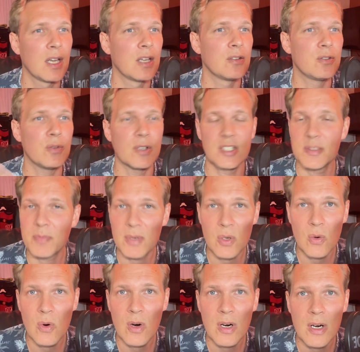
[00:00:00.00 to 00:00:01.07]
to
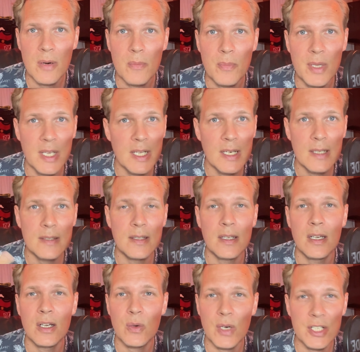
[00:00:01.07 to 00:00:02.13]
explore, build,
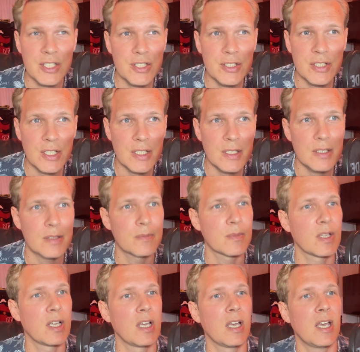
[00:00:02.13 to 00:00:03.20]
question,
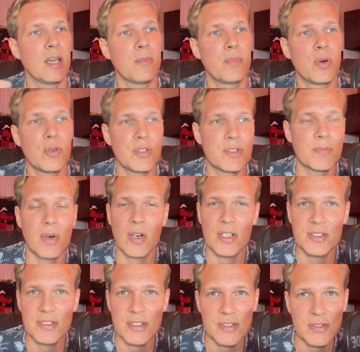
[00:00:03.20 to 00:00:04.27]
and push
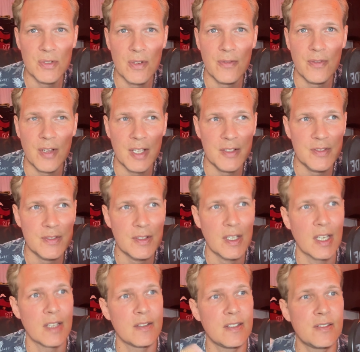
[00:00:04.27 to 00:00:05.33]
past the surface,
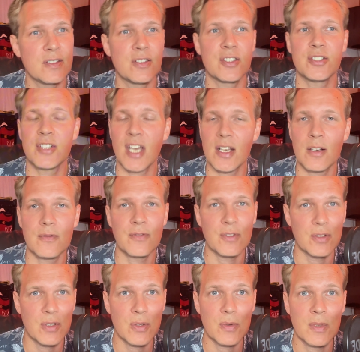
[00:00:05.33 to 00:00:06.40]
this is the channel for
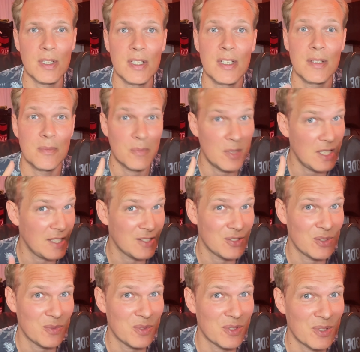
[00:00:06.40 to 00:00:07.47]
you. Please
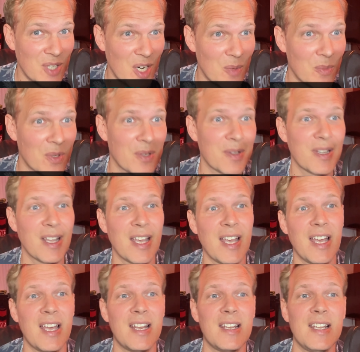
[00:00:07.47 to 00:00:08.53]
subscribe.
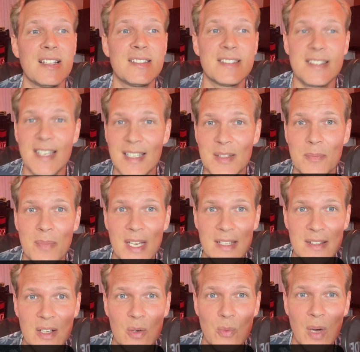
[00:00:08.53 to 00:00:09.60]
Let's get
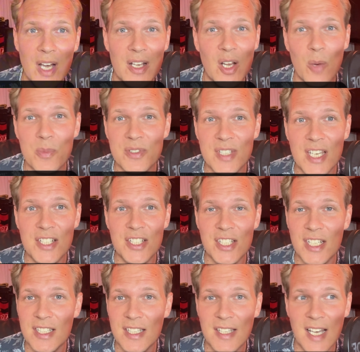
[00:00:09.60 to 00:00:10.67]
better one obsession
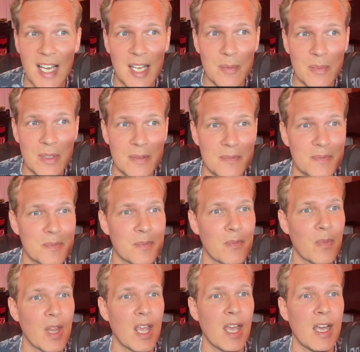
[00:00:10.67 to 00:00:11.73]
at a time.
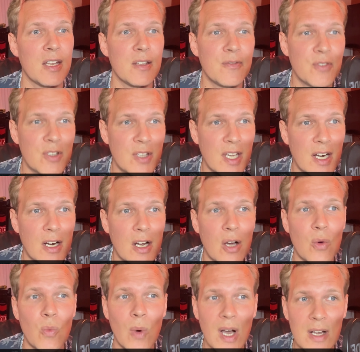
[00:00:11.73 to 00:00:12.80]
And if there are
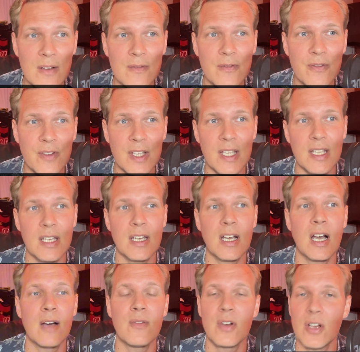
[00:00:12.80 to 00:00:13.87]
one thing
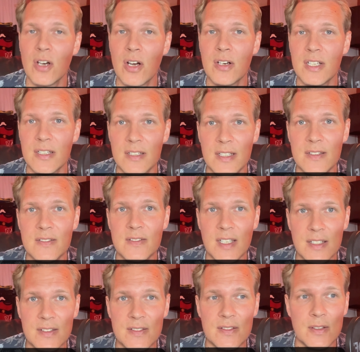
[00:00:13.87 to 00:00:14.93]
I've learned in
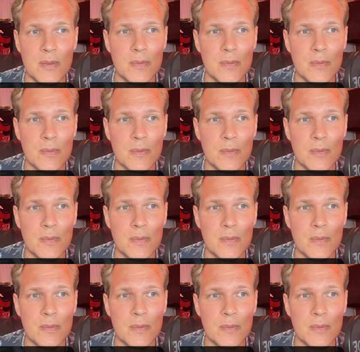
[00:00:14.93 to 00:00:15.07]
this.